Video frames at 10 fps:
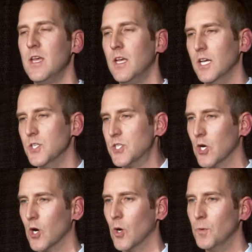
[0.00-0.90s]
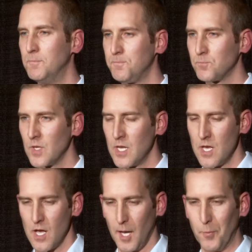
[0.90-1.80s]
And so
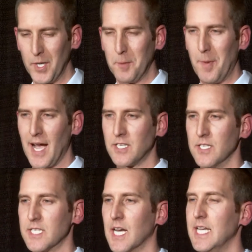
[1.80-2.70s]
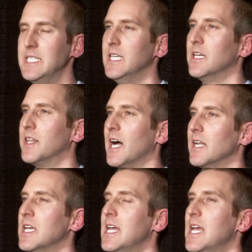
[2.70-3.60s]
I bring it back to this idea
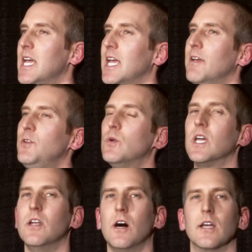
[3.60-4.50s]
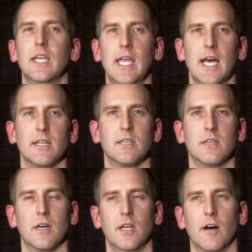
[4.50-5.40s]
that if you cannot
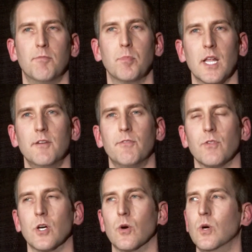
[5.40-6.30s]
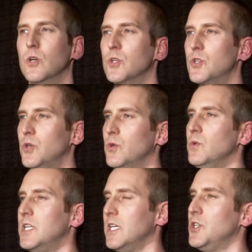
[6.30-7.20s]
get enough blood flow to
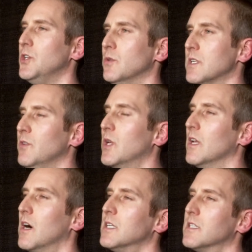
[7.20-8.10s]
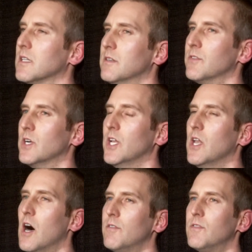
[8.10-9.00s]
tissues, if you cannot deliver
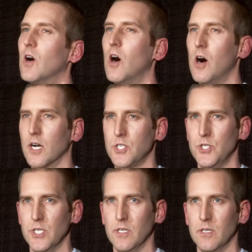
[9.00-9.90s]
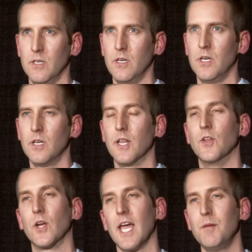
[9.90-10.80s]
enough oxygen, then
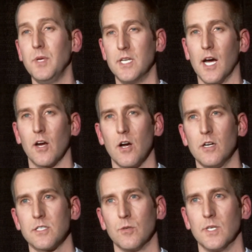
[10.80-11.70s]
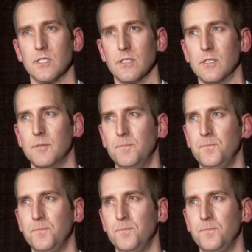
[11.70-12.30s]
there can be dire consequences.